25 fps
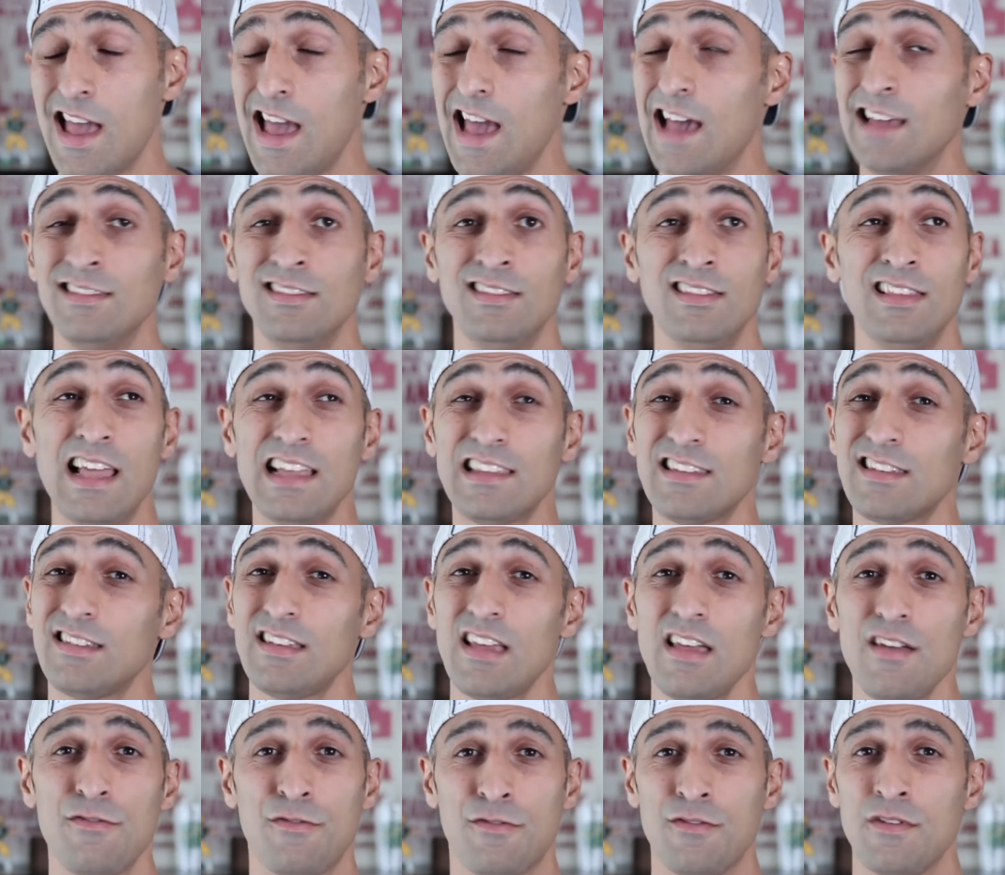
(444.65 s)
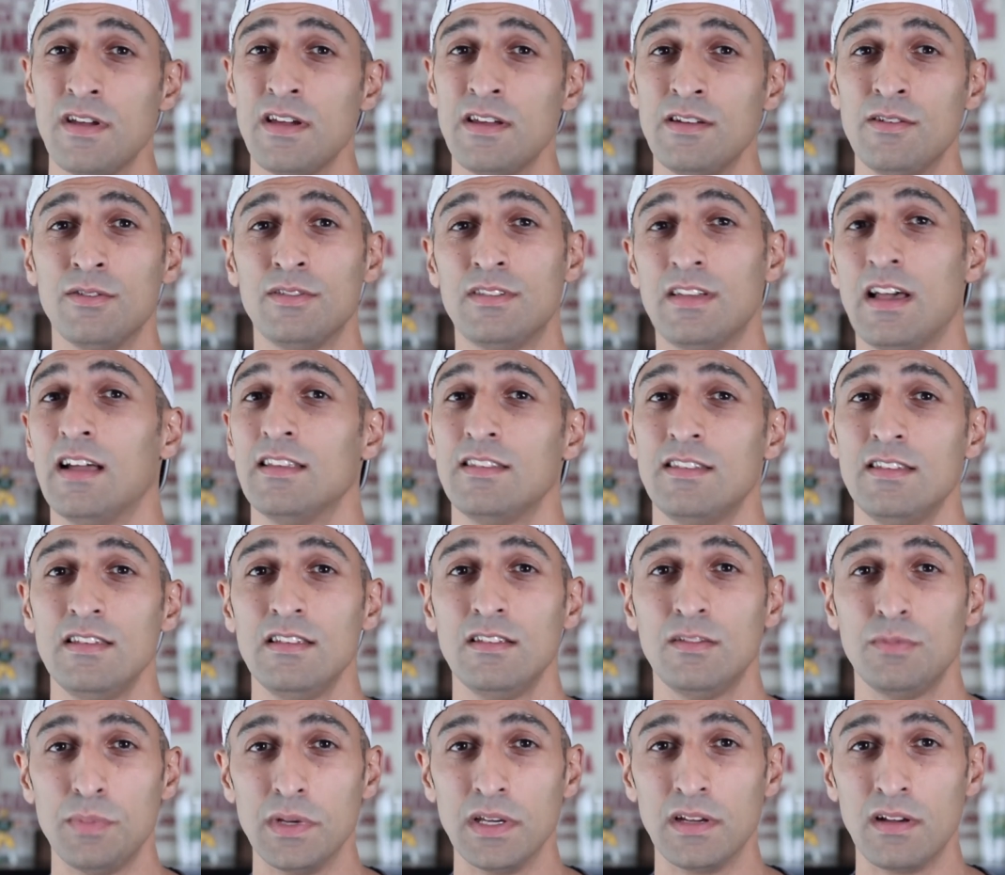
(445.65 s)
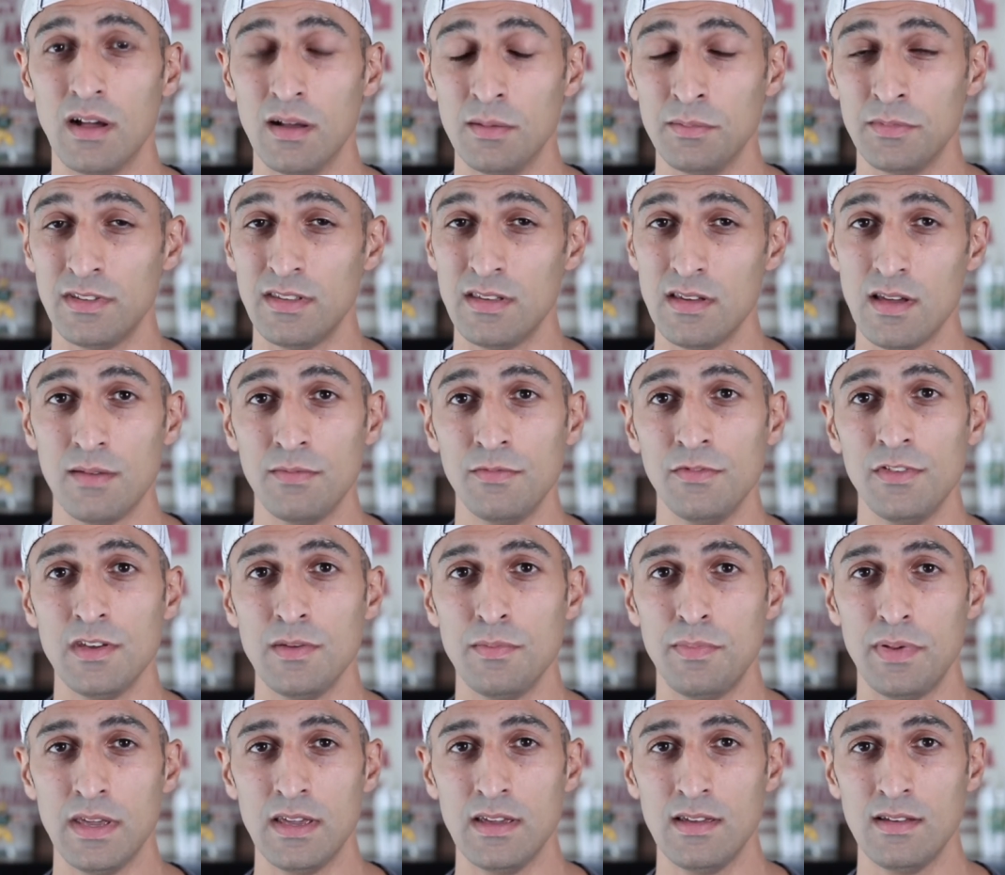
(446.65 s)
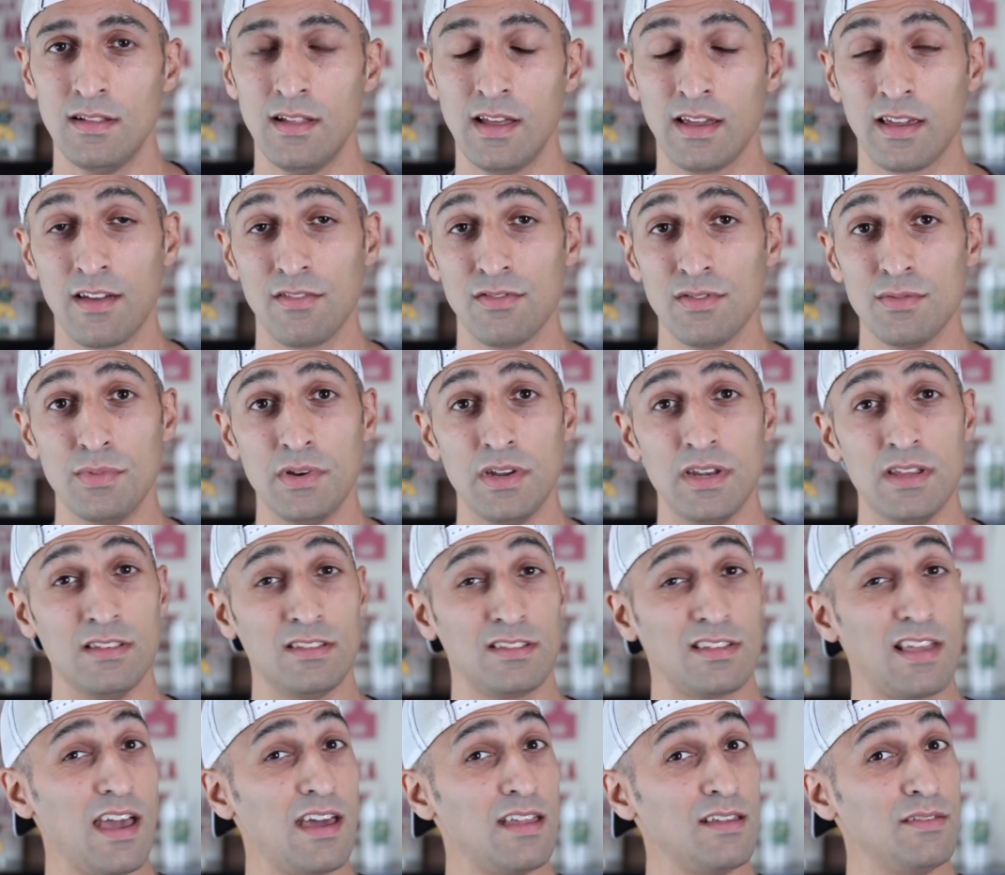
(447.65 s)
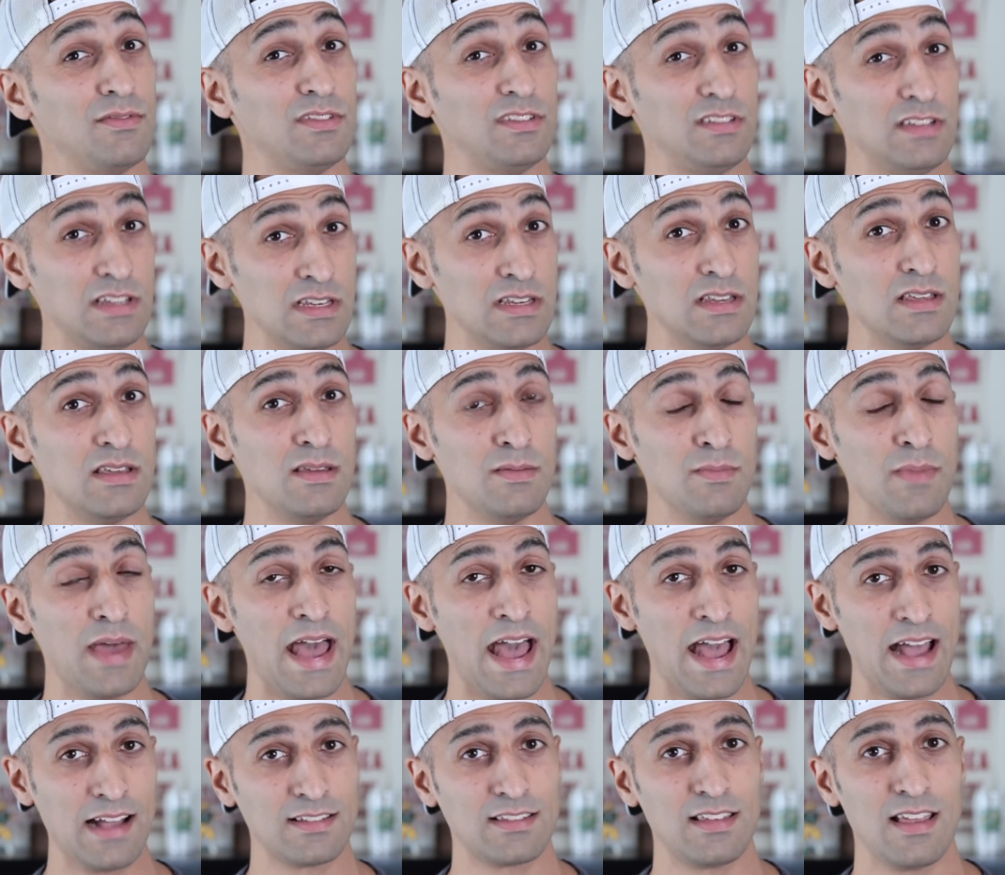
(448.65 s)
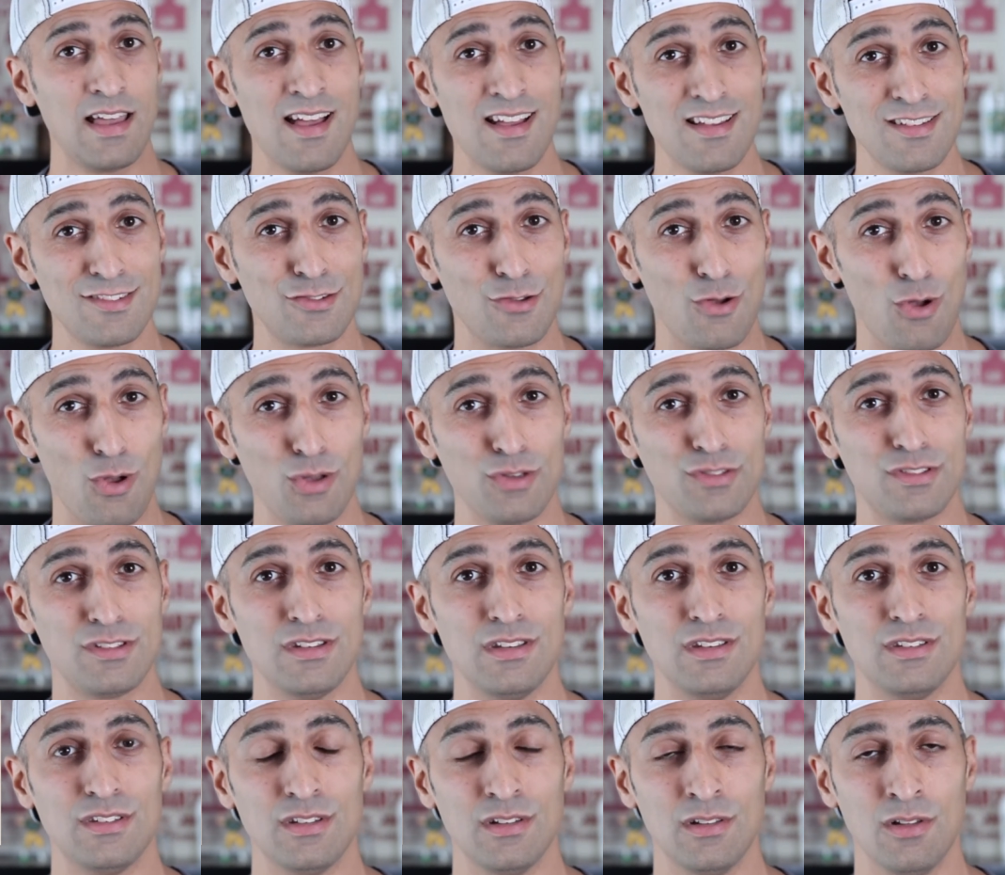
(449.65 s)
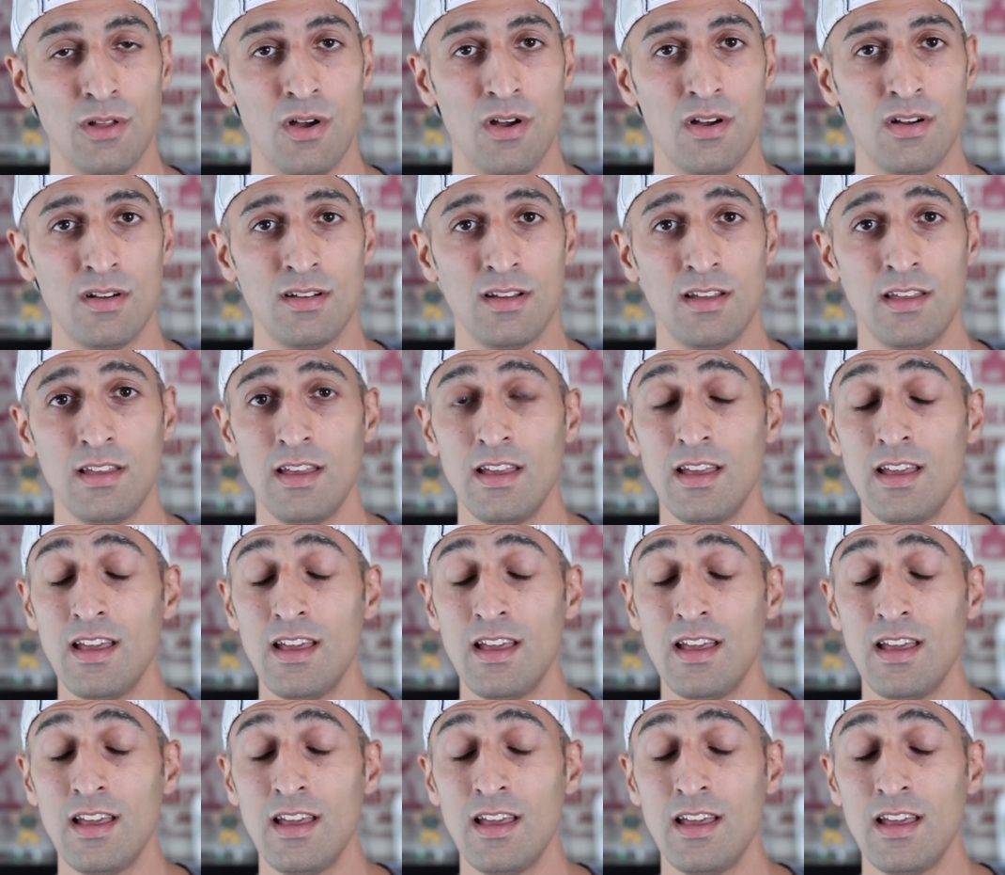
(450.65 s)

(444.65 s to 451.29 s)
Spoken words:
and let's say Fernando Tatis becomes the MVP like everybody's kind of seen him act as all season long,